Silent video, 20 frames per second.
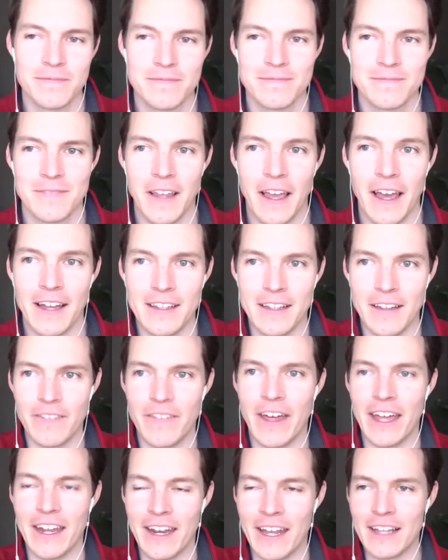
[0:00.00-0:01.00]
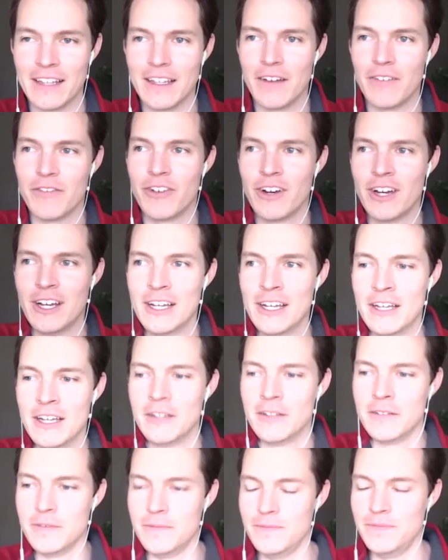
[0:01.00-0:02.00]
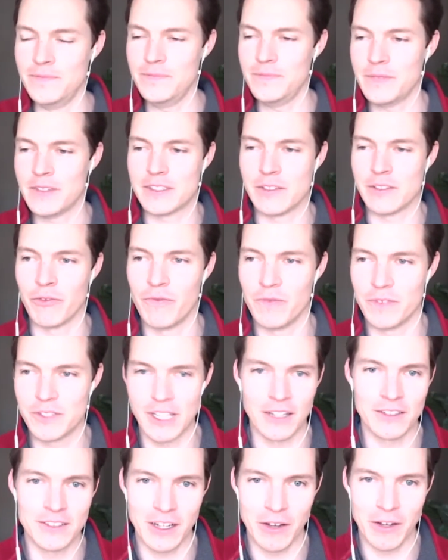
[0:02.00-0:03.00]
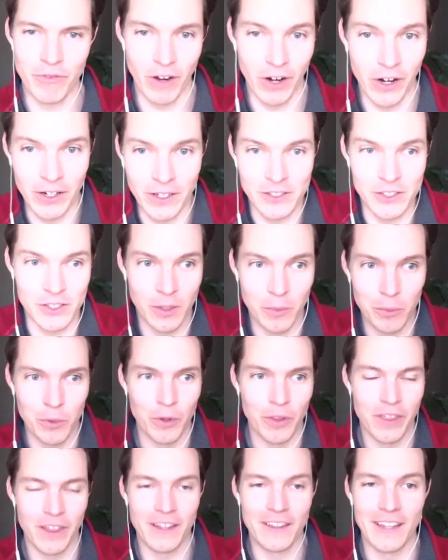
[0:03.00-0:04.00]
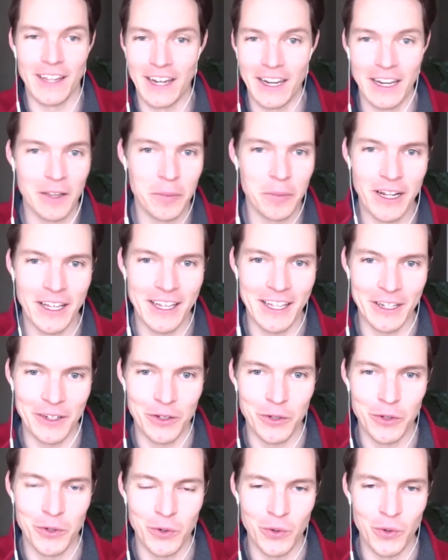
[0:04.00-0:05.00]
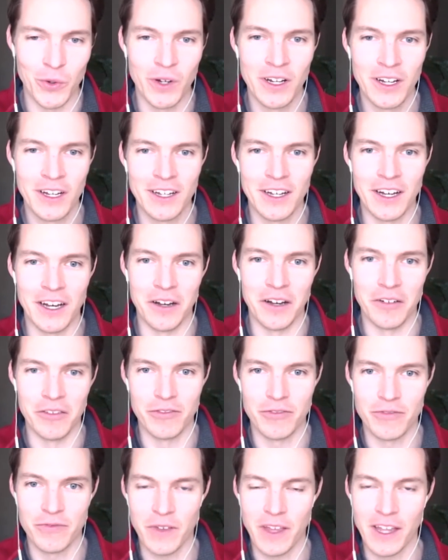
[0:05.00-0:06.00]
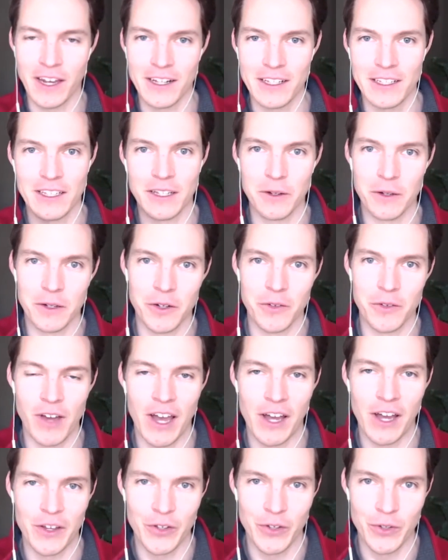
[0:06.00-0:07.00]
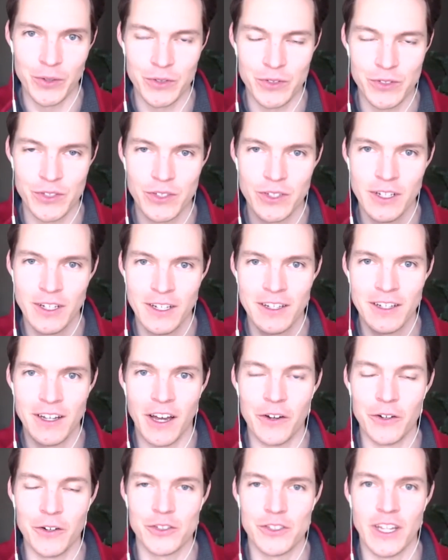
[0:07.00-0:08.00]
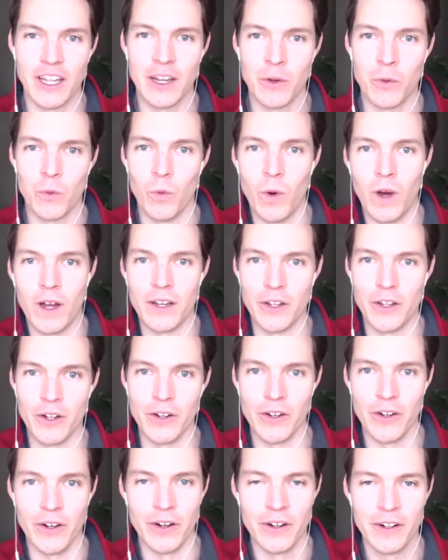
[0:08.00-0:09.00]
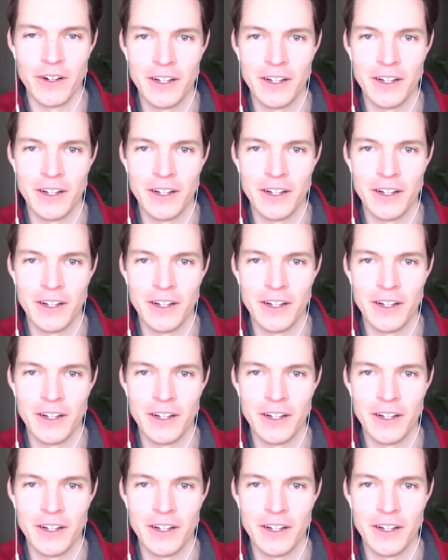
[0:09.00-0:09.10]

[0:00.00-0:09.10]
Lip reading: Yeah. I love that. And I love, it sounds like a very simple thing that anybody can do of getting clear on your values, understanding what you